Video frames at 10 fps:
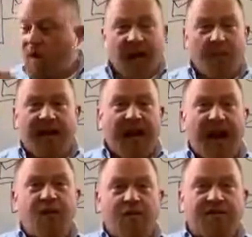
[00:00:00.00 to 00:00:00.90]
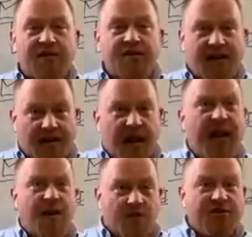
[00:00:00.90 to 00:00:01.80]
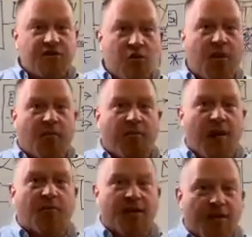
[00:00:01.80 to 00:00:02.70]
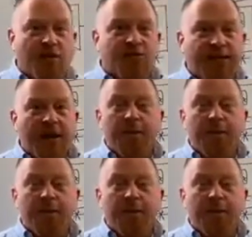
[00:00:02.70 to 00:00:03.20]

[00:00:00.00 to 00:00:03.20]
And I'm like, I know that's a good deal. I know it's a tool I'll probably use